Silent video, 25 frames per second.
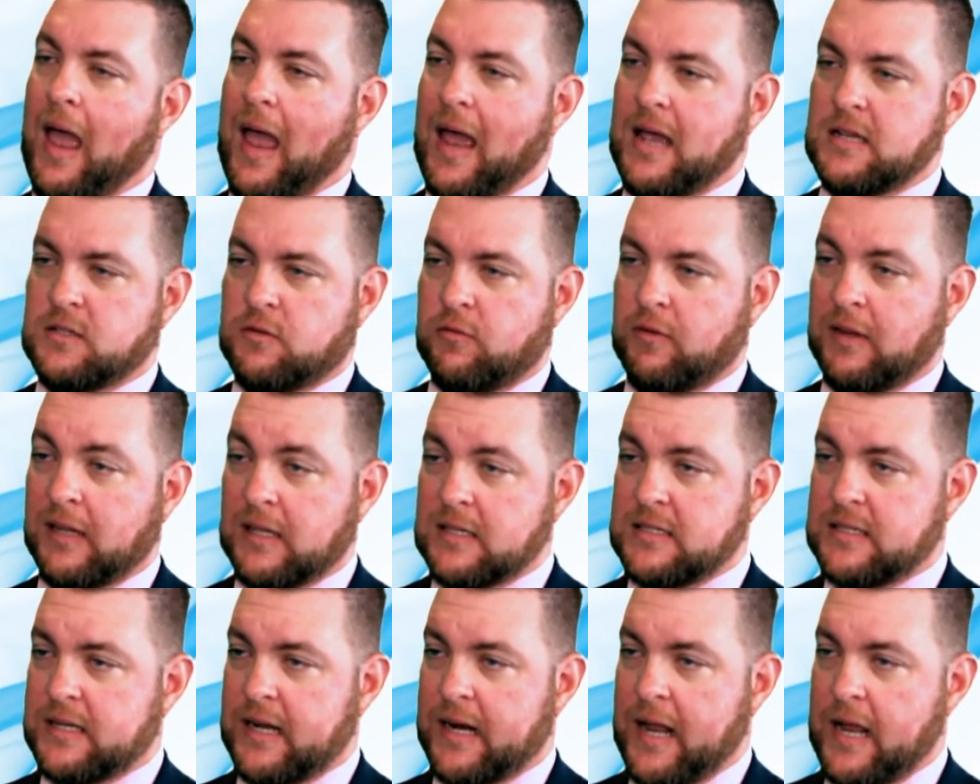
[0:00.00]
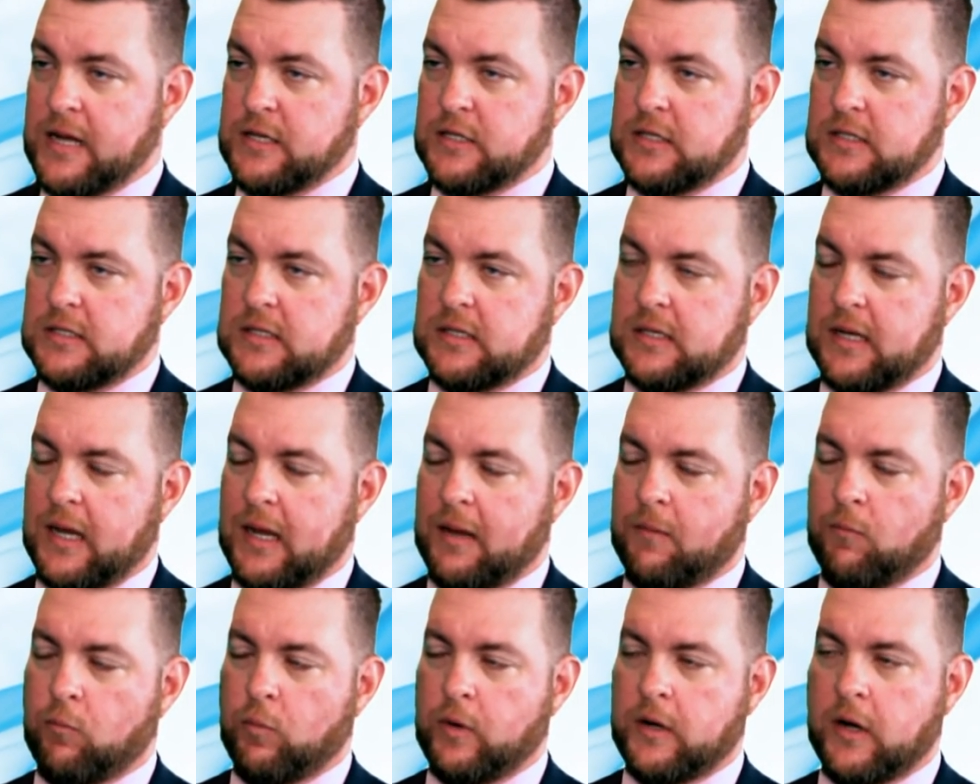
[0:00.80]
As a real estate agent,
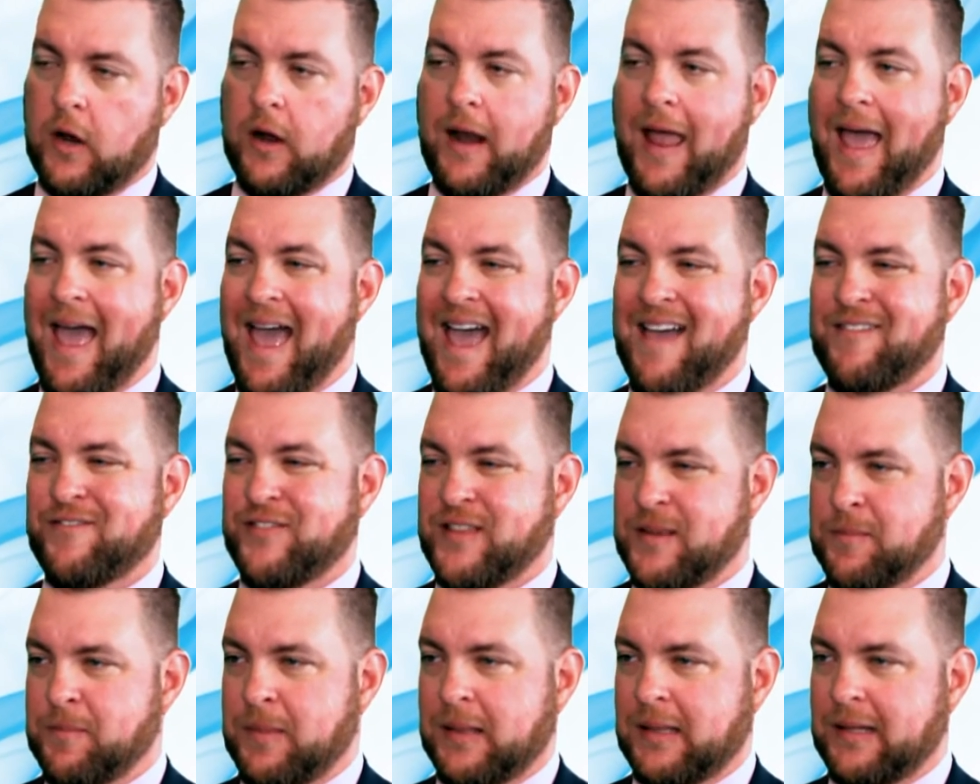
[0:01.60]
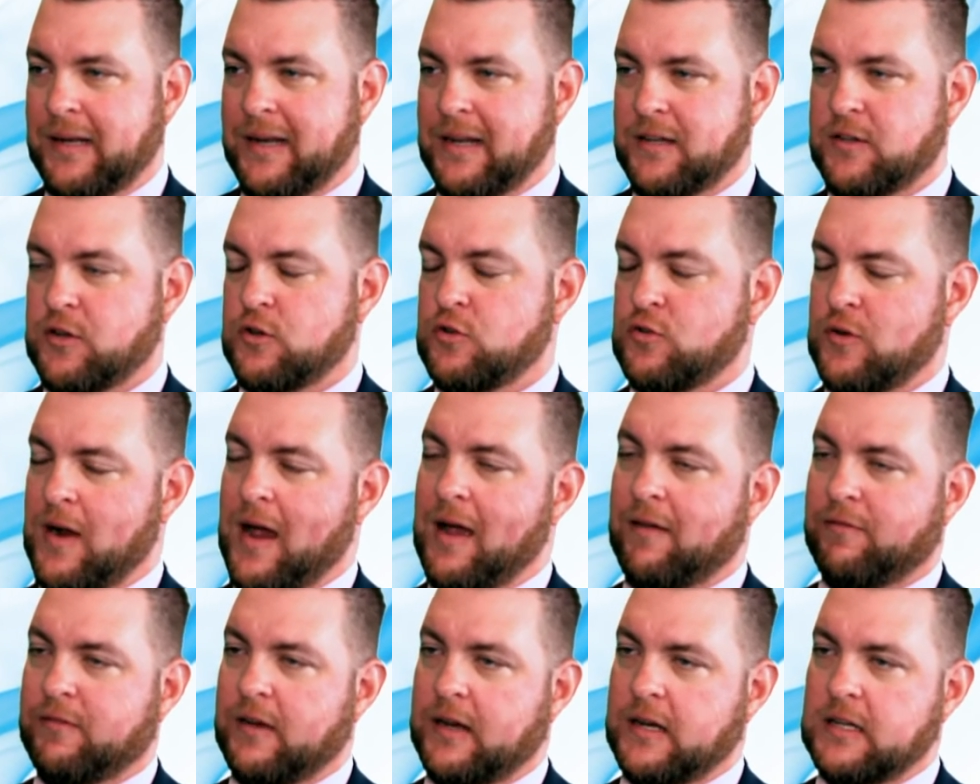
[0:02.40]
um, we don't have the ability to
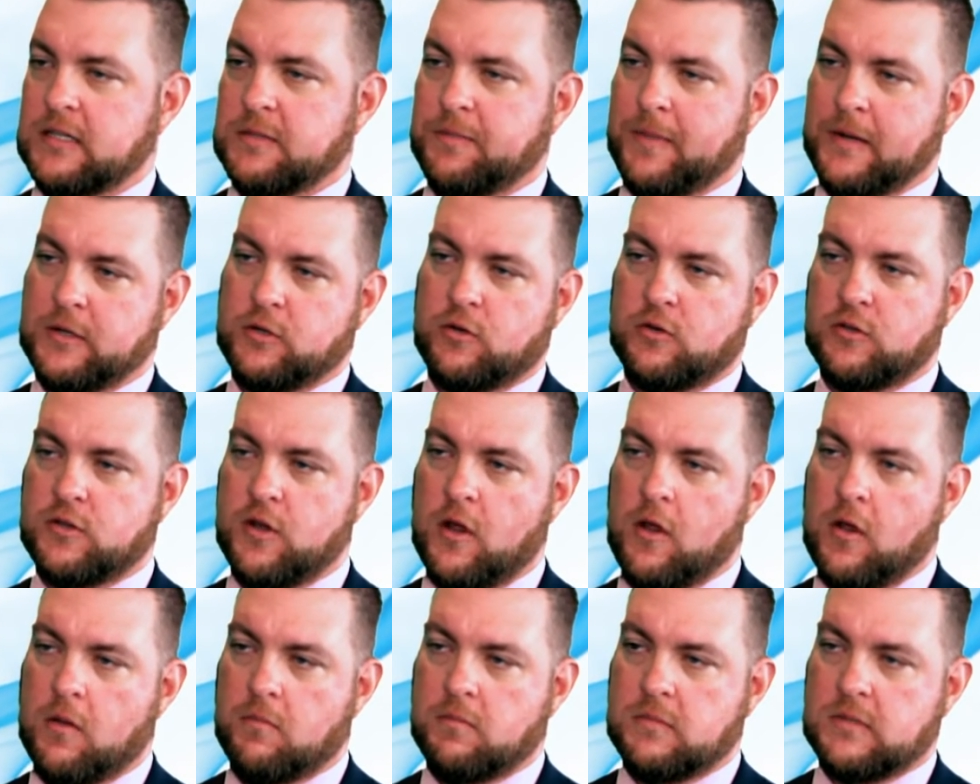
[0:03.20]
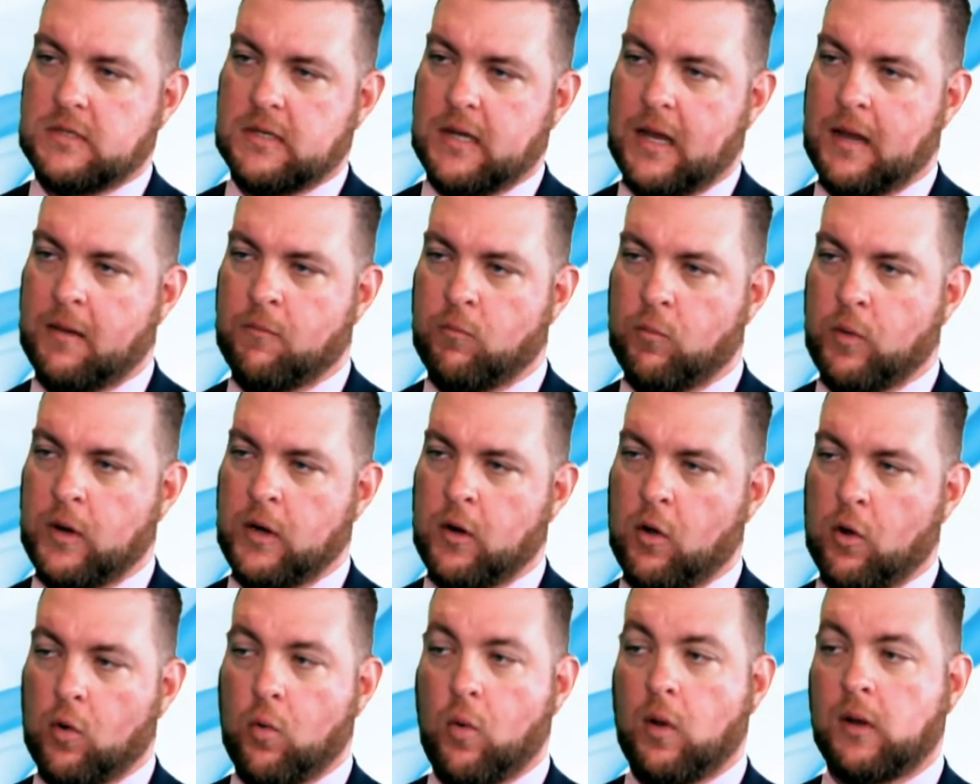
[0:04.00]
draft any special terms. Um, we're
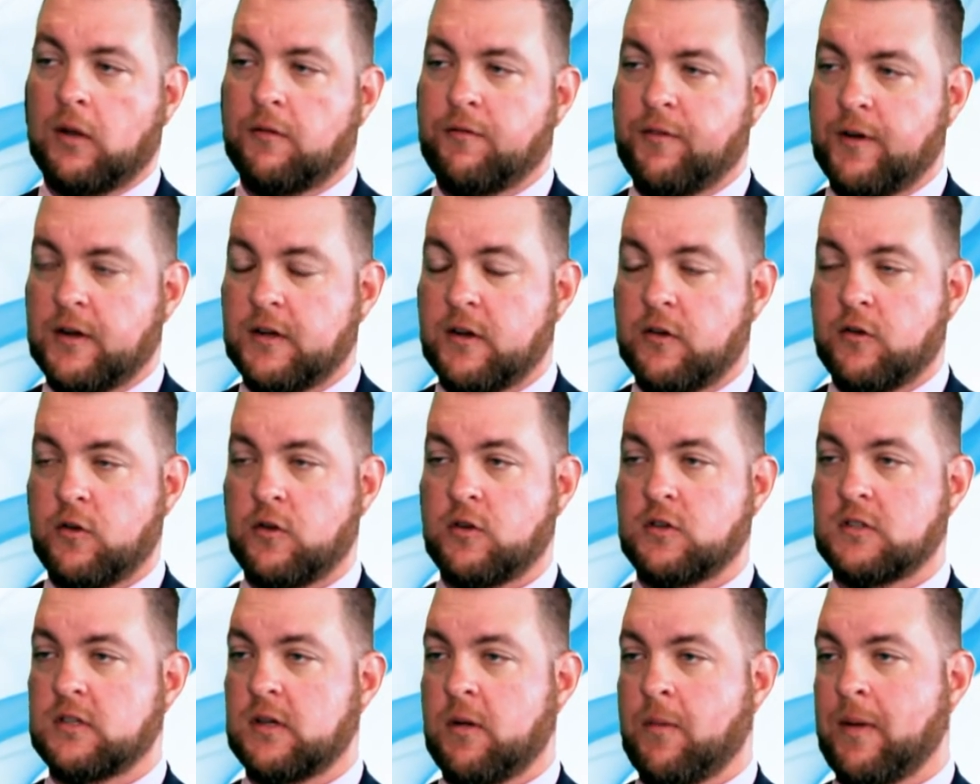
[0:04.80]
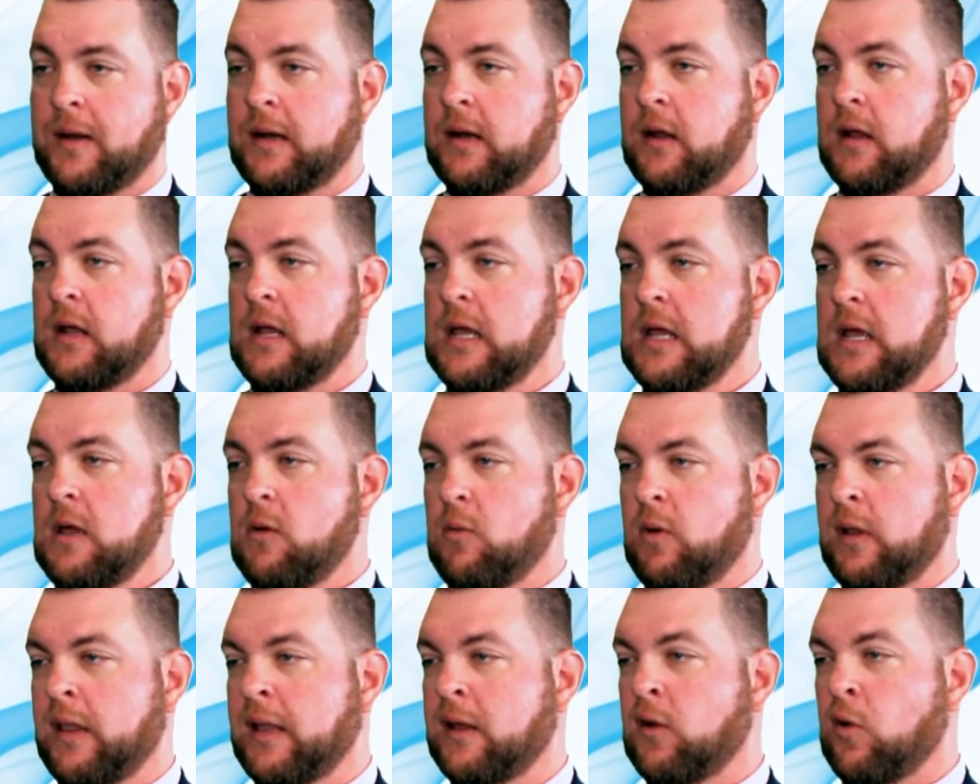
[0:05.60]
not qualified to do so under
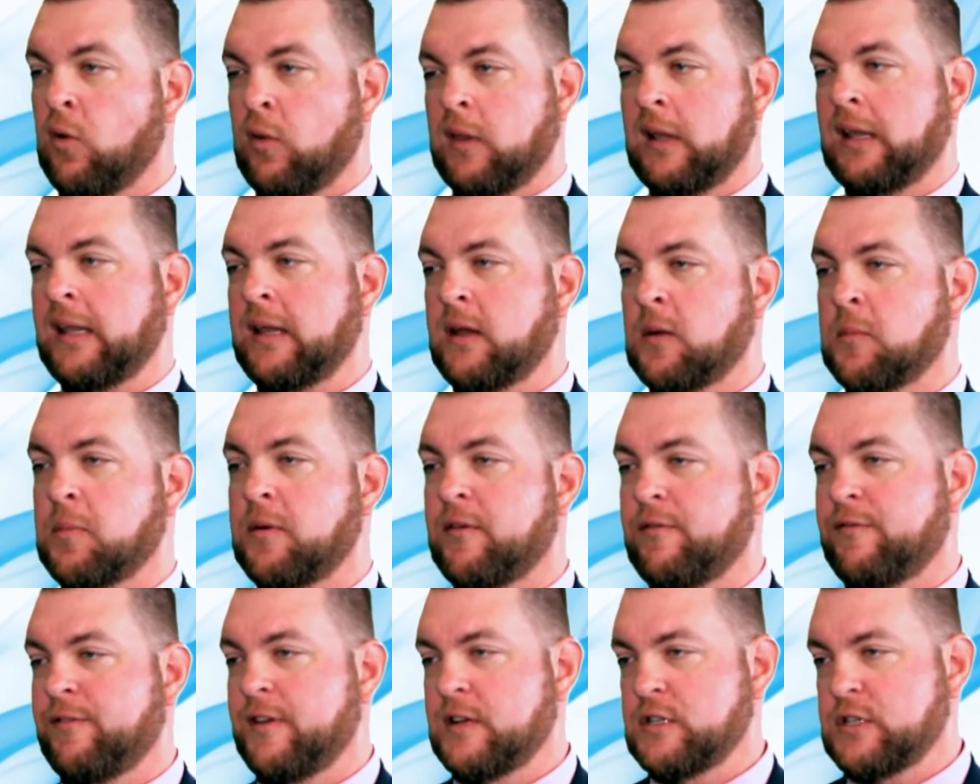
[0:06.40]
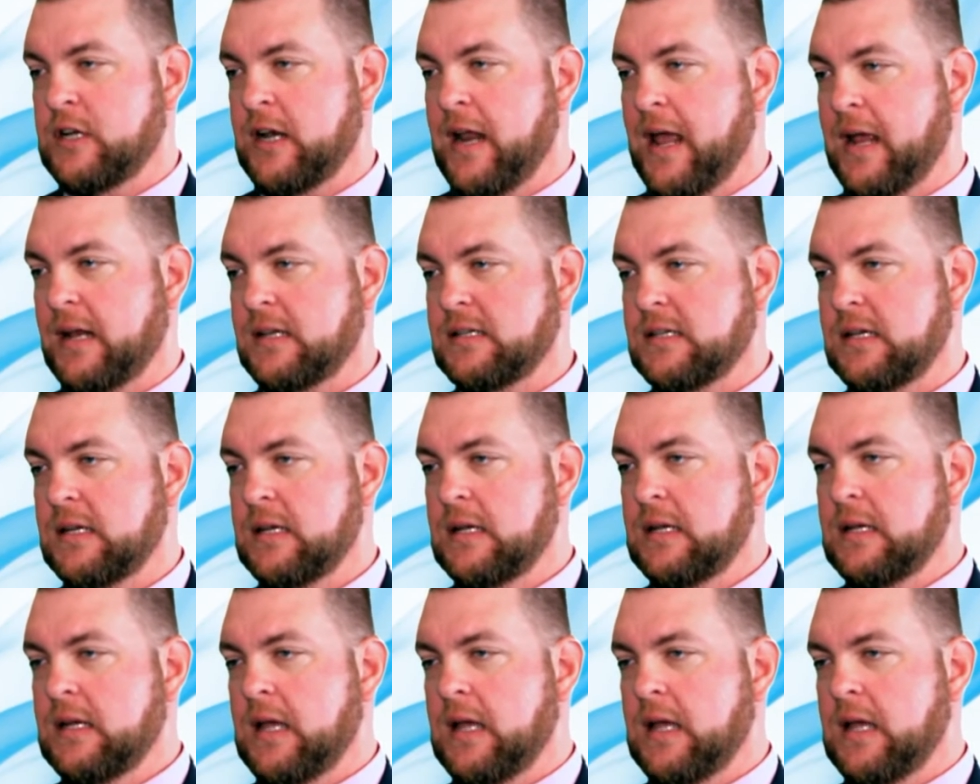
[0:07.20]
what they call the Legal Profession Act.